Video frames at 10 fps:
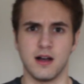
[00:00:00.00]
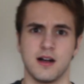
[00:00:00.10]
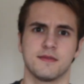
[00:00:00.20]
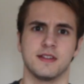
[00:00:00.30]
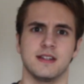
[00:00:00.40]

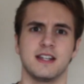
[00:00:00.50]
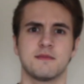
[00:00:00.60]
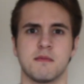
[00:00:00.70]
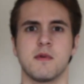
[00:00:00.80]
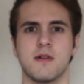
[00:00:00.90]
Often,
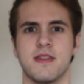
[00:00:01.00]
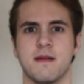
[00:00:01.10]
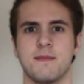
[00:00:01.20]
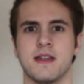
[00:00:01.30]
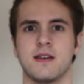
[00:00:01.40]
it's promoted
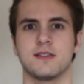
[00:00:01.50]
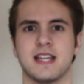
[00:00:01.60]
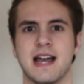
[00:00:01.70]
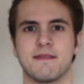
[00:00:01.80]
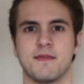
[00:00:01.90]
that
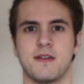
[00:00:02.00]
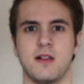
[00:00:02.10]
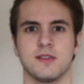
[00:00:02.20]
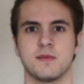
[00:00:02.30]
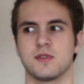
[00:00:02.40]
beginners have to
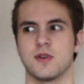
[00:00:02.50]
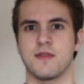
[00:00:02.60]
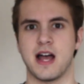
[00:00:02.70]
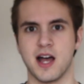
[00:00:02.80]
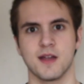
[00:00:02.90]
follow some sort
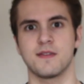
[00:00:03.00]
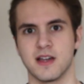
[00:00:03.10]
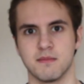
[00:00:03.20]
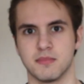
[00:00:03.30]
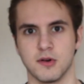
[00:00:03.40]
of
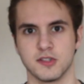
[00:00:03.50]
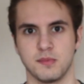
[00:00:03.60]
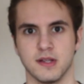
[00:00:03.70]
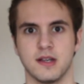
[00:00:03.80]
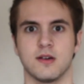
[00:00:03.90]
high-volume bro
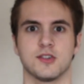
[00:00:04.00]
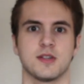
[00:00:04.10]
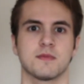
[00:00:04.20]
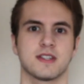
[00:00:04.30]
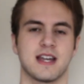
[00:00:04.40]
split or
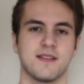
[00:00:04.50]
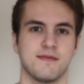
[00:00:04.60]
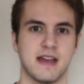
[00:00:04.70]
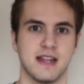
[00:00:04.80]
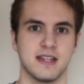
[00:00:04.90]
some kind of
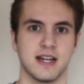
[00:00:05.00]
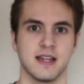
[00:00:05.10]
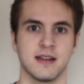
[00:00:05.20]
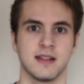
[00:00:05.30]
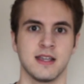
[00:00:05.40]
fad
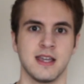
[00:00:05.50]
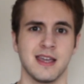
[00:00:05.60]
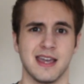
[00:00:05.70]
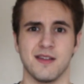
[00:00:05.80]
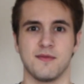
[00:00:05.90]
diet.
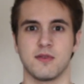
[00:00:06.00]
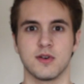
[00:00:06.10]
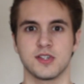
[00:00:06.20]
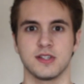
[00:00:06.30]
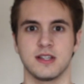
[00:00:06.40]
And
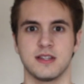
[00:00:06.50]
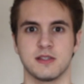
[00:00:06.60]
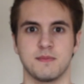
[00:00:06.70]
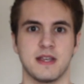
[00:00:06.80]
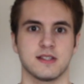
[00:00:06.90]
unfortunately,
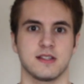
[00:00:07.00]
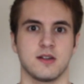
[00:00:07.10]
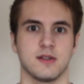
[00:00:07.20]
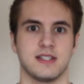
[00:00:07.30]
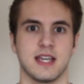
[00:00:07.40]
this basically
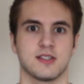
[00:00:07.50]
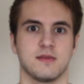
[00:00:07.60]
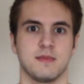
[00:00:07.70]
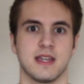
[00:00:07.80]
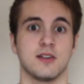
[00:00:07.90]
always takes
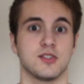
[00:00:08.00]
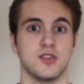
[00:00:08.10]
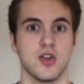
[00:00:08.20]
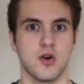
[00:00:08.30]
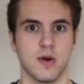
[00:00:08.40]
beginners
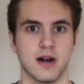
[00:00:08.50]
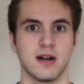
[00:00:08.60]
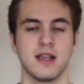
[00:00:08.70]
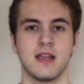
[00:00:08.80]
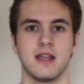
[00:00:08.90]

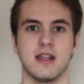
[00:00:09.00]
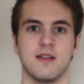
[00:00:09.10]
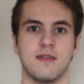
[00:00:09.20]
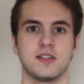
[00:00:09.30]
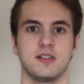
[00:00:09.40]
nowhere and
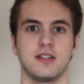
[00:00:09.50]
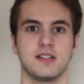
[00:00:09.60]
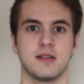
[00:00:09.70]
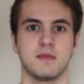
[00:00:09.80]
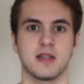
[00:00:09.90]
eventually
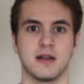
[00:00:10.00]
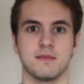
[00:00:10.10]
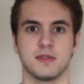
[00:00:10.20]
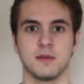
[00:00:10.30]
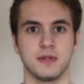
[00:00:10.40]
leads them to
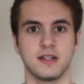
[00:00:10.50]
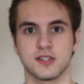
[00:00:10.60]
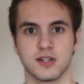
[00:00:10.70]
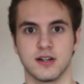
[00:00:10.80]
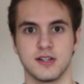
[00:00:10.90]
become completely
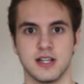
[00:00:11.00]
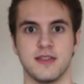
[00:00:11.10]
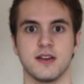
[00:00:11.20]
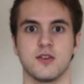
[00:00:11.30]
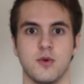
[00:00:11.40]
discouraged
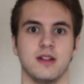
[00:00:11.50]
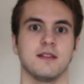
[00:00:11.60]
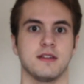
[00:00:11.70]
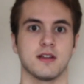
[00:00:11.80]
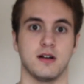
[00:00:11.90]
and then quit
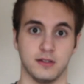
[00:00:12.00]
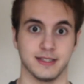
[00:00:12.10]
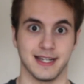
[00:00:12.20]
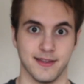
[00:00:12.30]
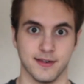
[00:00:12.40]
lifting
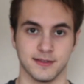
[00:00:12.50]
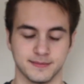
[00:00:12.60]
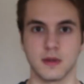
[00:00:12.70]
altogether.